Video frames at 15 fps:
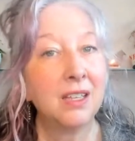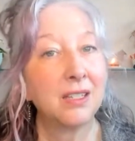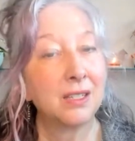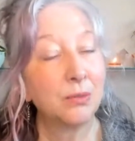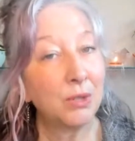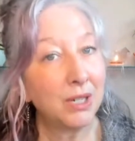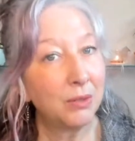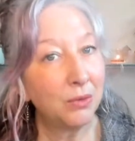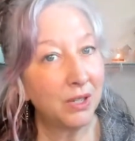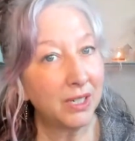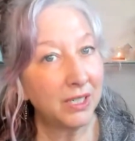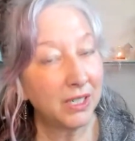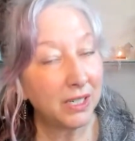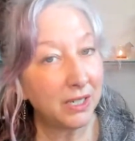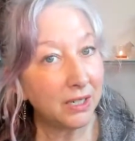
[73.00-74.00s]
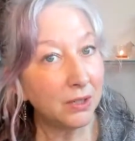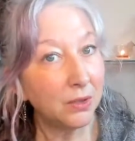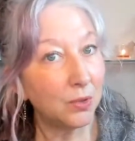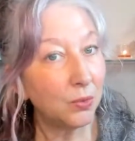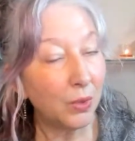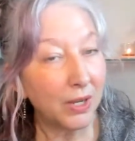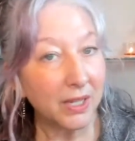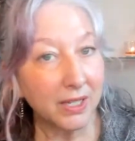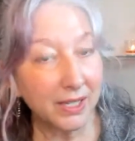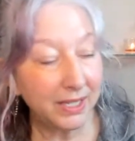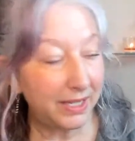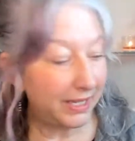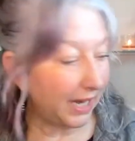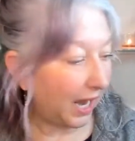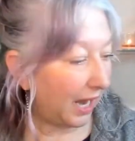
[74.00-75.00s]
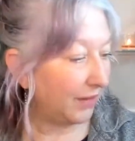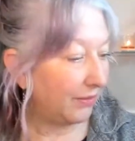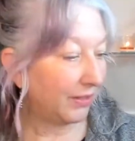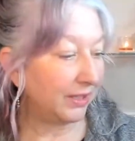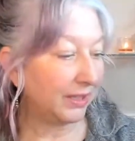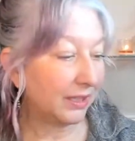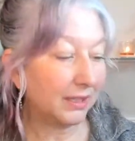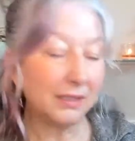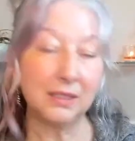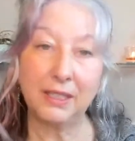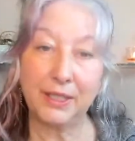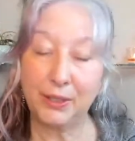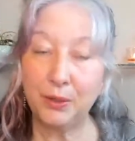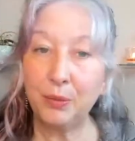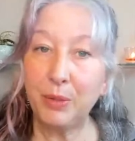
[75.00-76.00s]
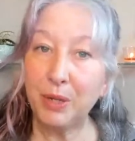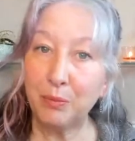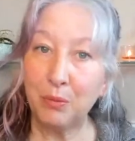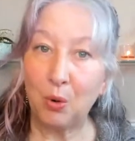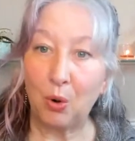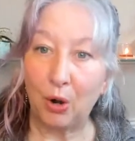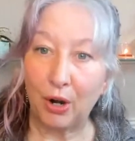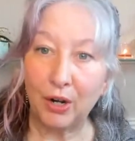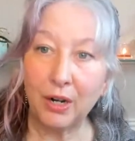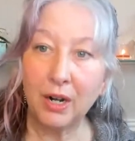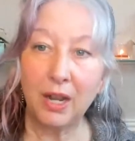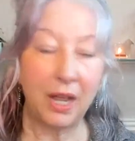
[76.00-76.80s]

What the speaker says: So what I wanted to do was dive in a little bit more